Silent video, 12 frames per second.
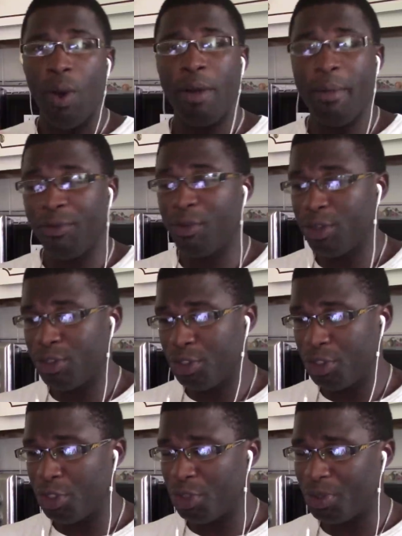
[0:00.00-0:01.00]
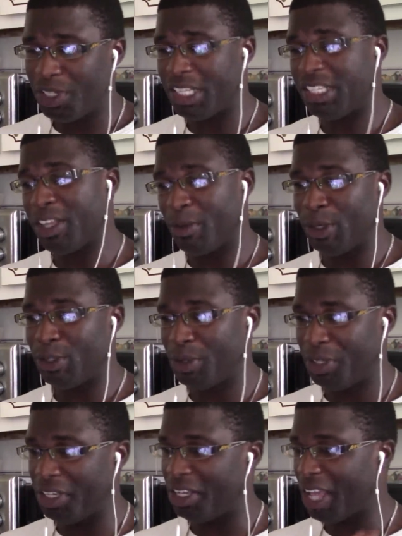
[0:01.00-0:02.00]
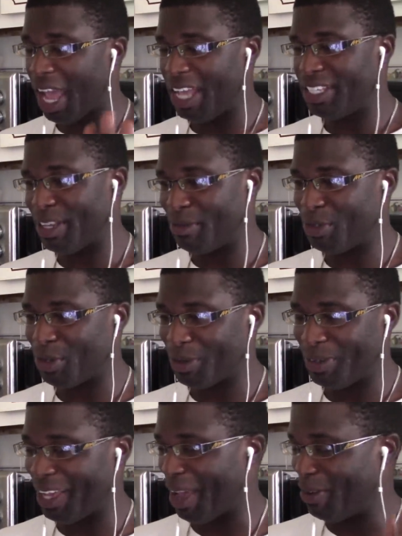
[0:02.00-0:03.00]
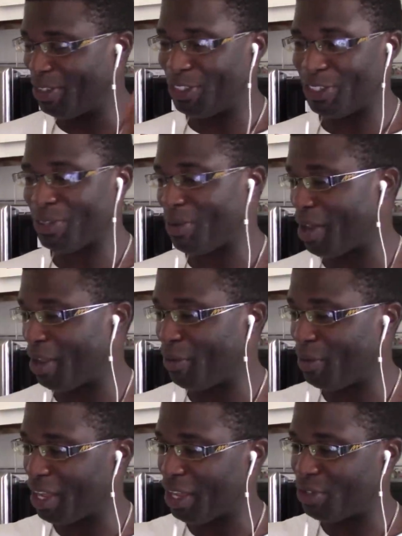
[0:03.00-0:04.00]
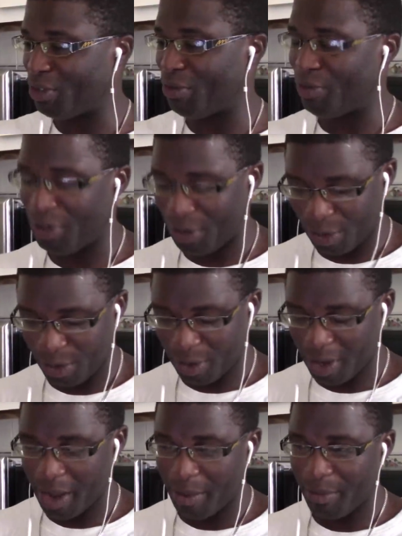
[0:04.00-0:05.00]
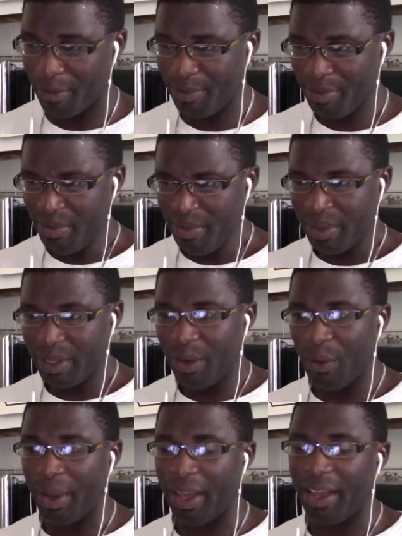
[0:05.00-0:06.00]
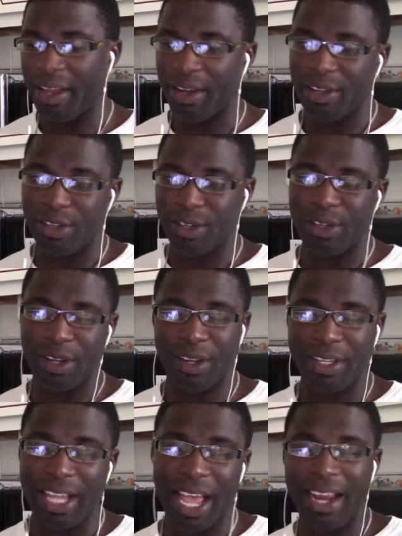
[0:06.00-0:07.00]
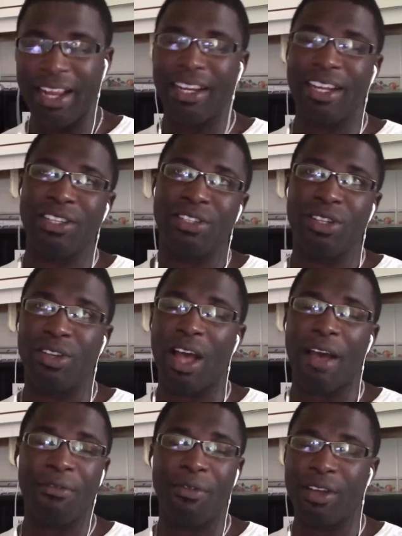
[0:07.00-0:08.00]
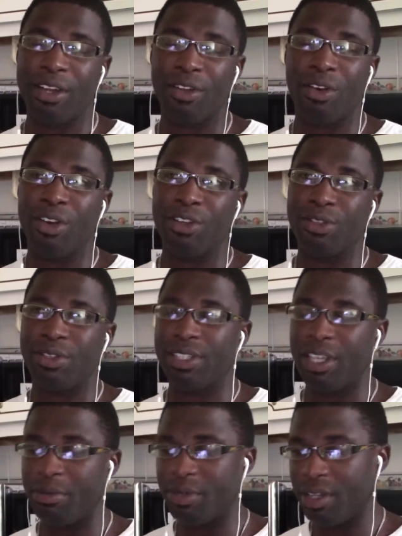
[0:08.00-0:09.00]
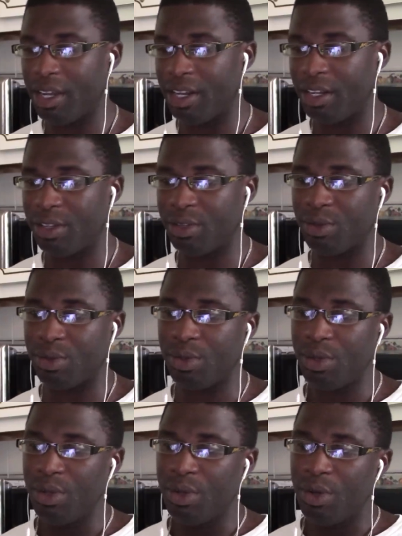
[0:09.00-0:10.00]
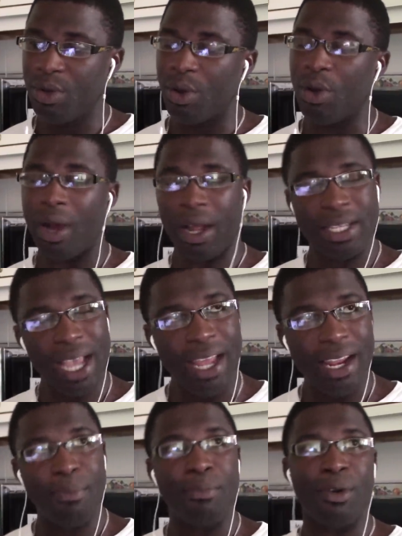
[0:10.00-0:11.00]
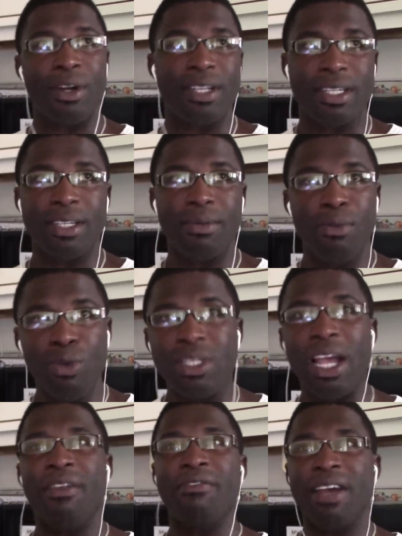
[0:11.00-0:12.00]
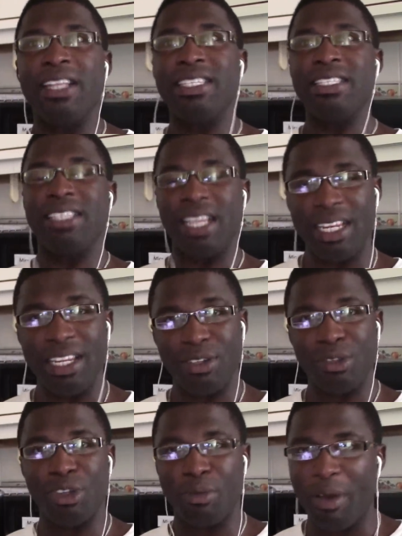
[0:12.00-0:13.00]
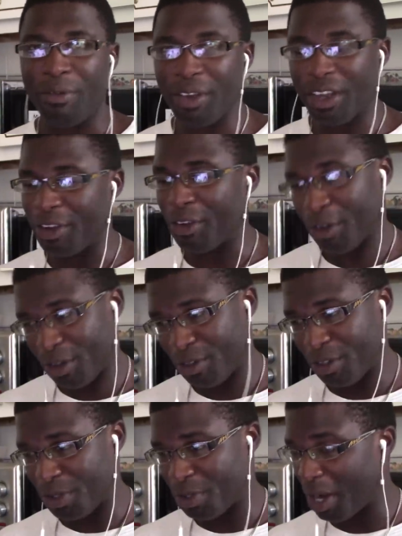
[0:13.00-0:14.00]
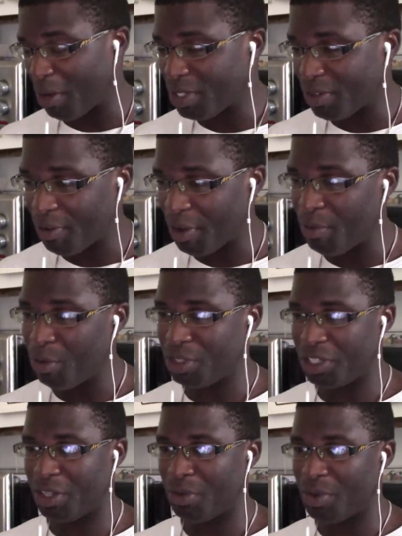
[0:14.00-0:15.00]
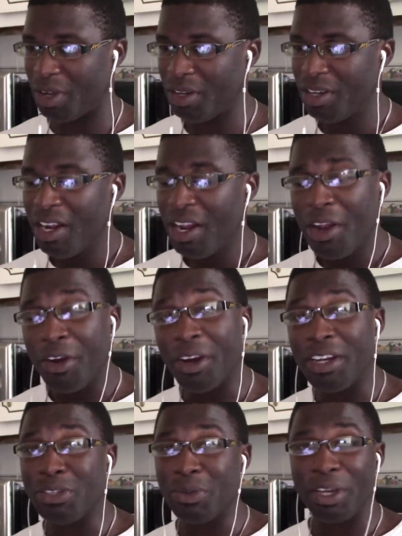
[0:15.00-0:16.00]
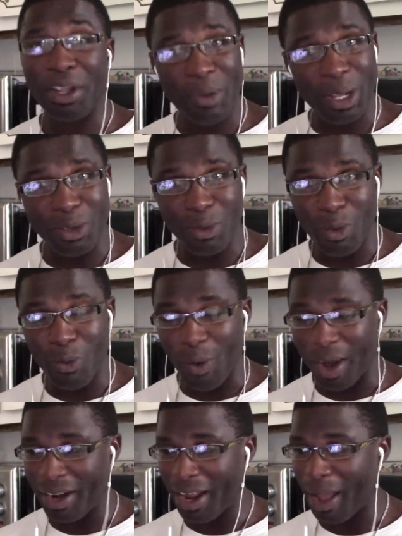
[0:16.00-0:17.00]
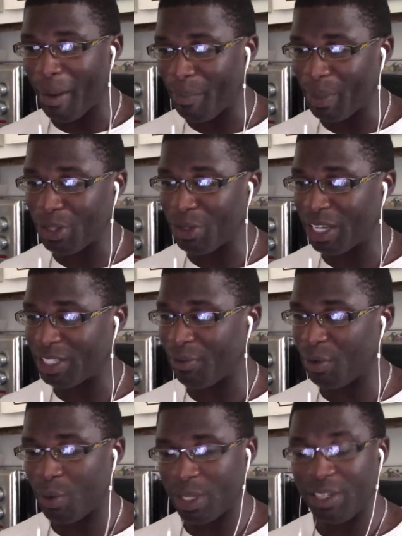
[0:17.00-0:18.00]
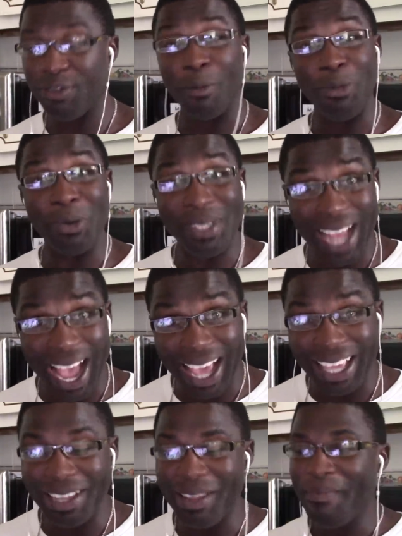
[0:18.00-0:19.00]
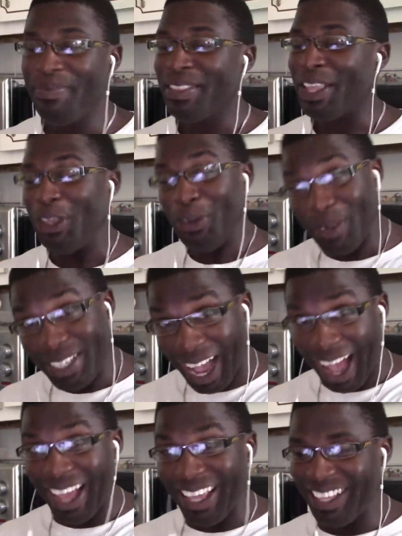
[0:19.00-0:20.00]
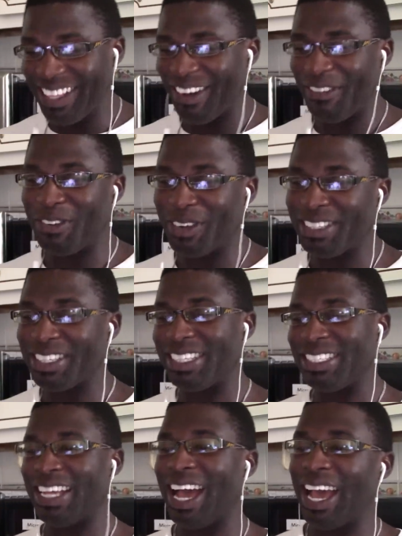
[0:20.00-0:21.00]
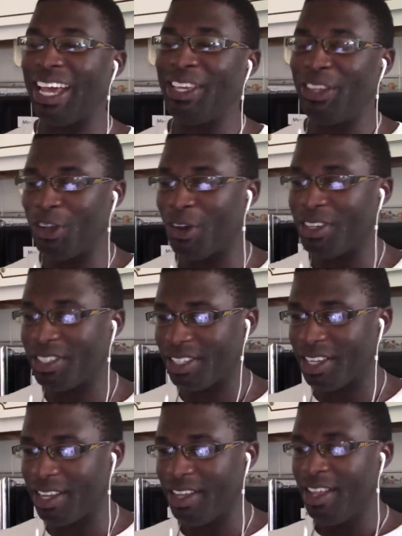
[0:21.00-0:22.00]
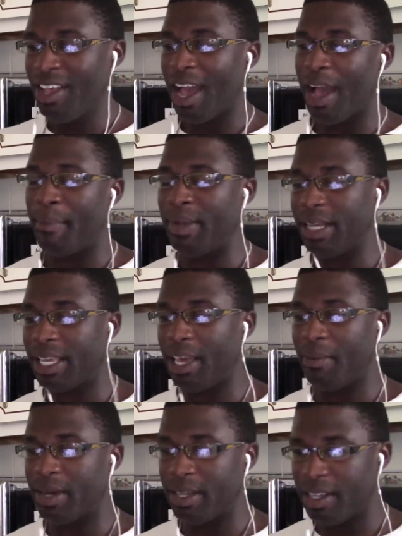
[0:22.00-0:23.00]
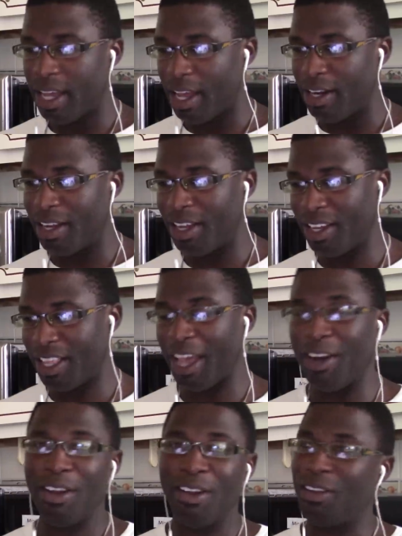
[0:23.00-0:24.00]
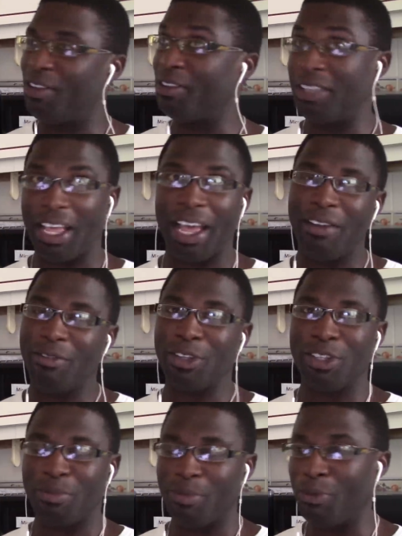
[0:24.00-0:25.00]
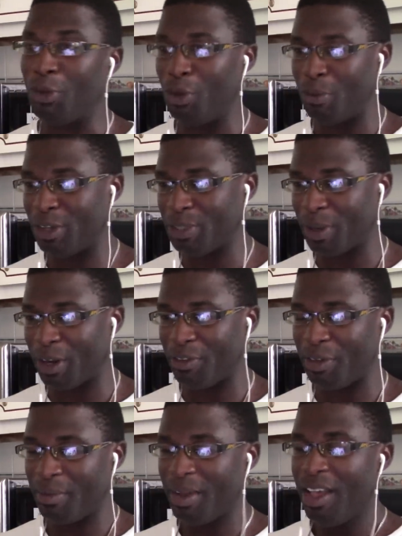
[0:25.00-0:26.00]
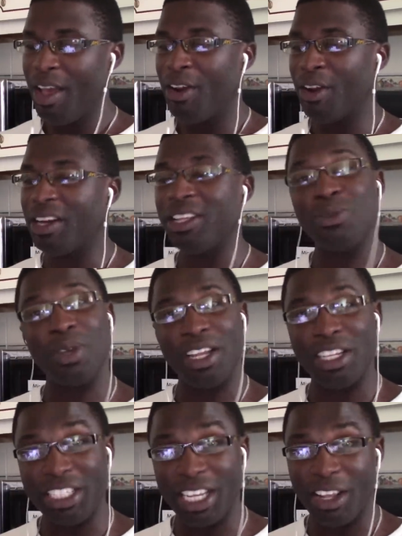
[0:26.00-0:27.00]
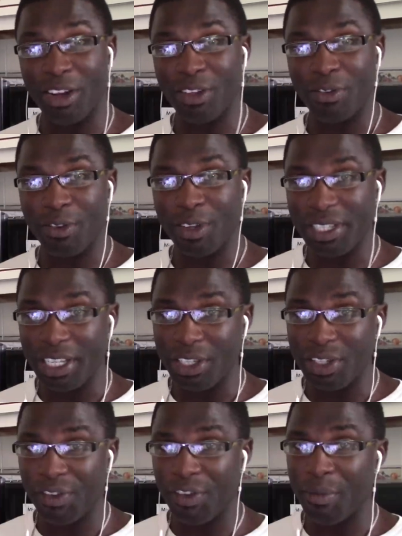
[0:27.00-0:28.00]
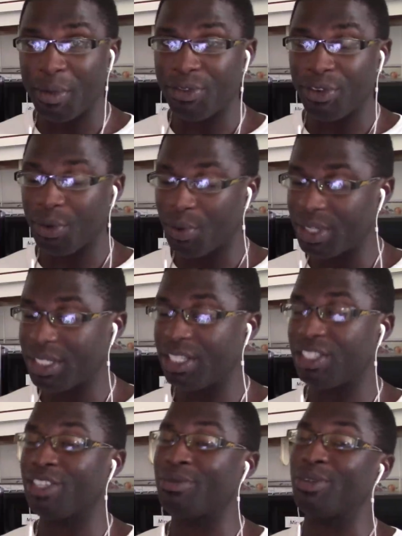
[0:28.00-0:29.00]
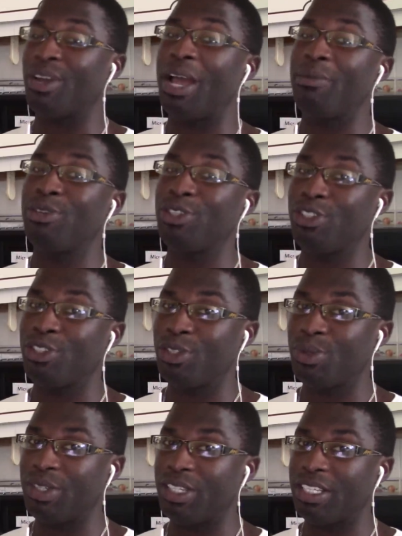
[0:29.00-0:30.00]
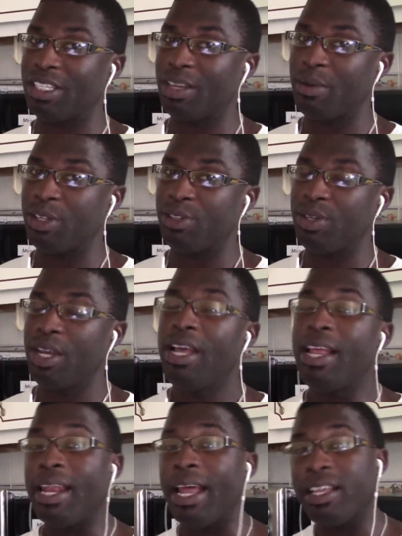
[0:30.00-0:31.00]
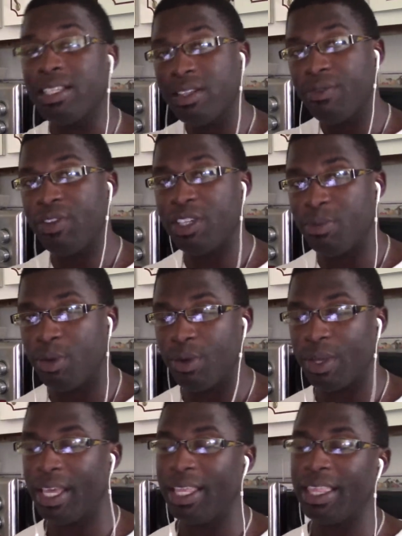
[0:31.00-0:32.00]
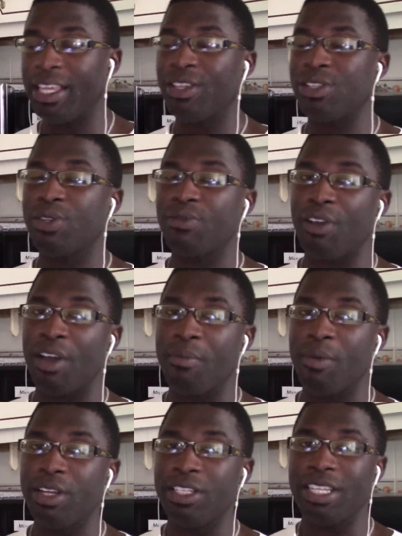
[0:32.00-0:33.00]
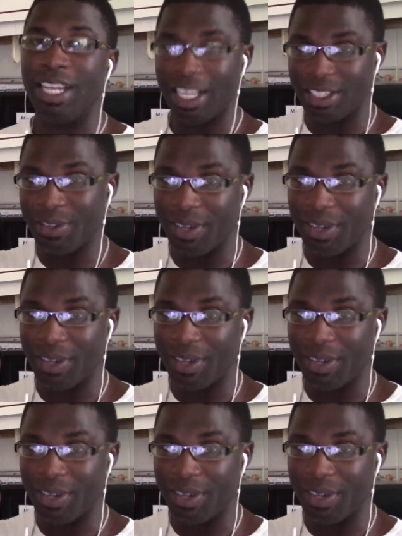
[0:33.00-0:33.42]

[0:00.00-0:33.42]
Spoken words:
Welcome everyone to Junosuede Just Commentary. Guys, I'm sorry, I was just crying in regards to a video where Thailand and African countries came together to, or Thailand brought the Muay fighting technique to some African countries. So that was a very emotional one. Nonetheless, we're going back to one that you guys have requested from You Die! Of course, a Thai youngster. I'm a gamer and kind of got some humorous part of him. Nonetheless, we're going to check it out. Of course, thank you so very much for requesting. Subscribe to Junosuede Just Commentary. Like us on Facebook, okay? Thank you so very much. Let's go